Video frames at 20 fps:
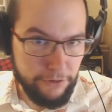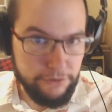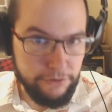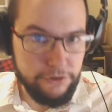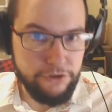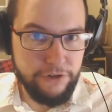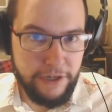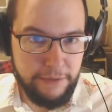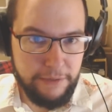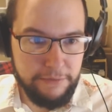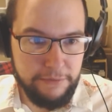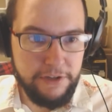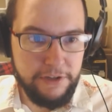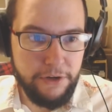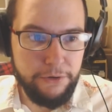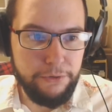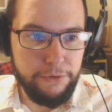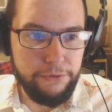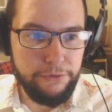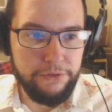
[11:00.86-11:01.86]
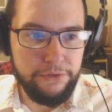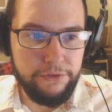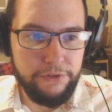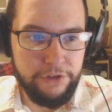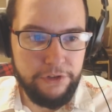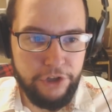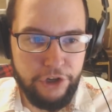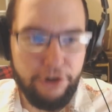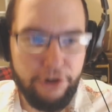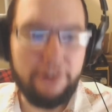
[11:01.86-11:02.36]
streams, so
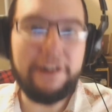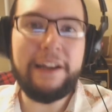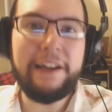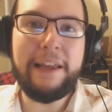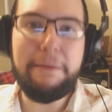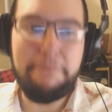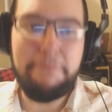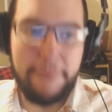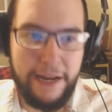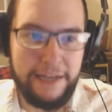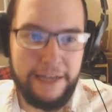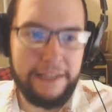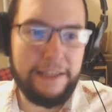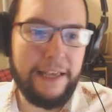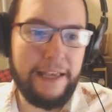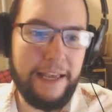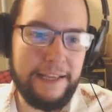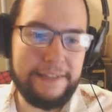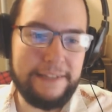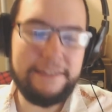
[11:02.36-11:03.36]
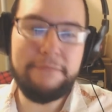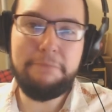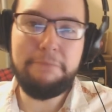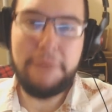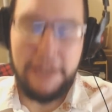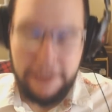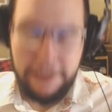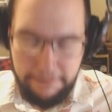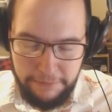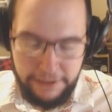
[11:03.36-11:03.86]
you're not going to get many kegs and
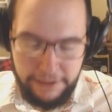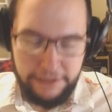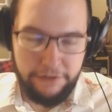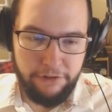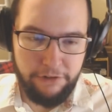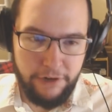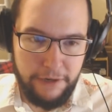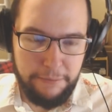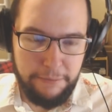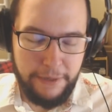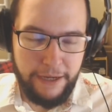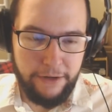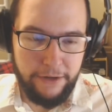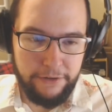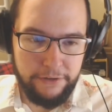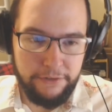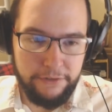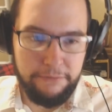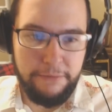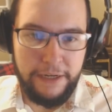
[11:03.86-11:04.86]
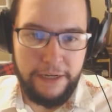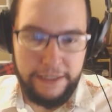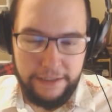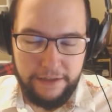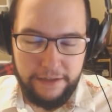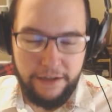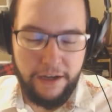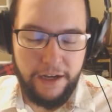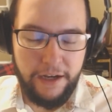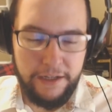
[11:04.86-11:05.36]
many meteorite powder and many
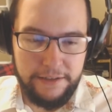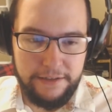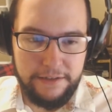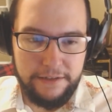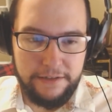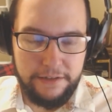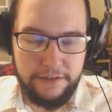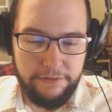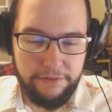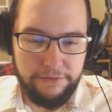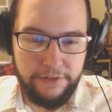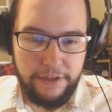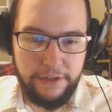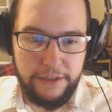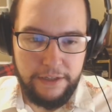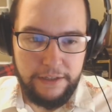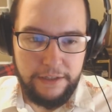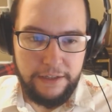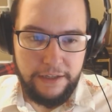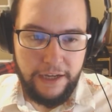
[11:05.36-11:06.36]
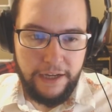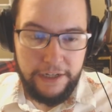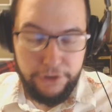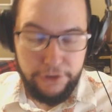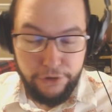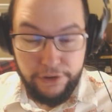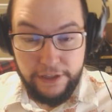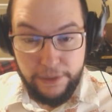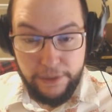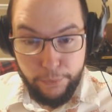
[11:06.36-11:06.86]
cards and stuff. I
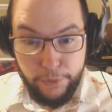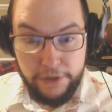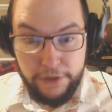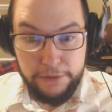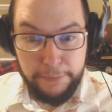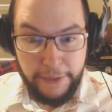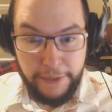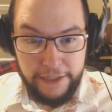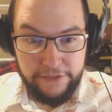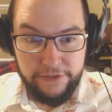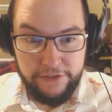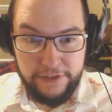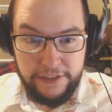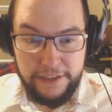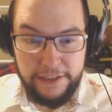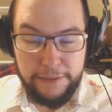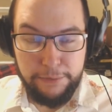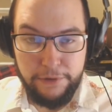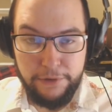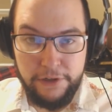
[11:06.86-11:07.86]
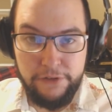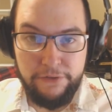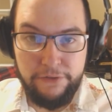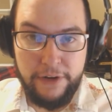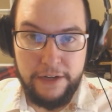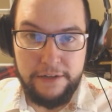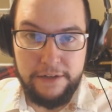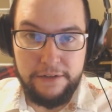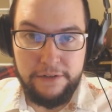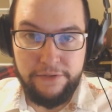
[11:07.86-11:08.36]
do think it works best for CD Projekt
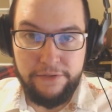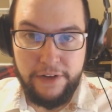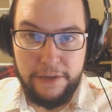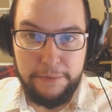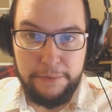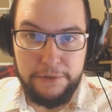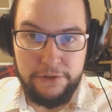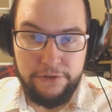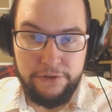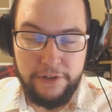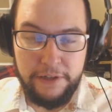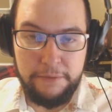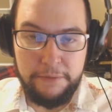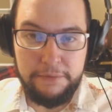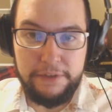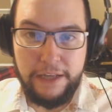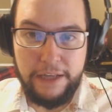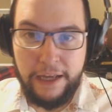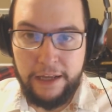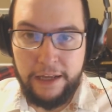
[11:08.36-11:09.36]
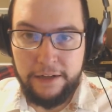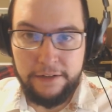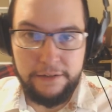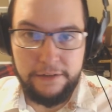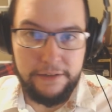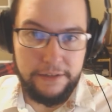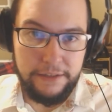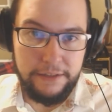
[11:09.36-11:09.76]
Red developer streams and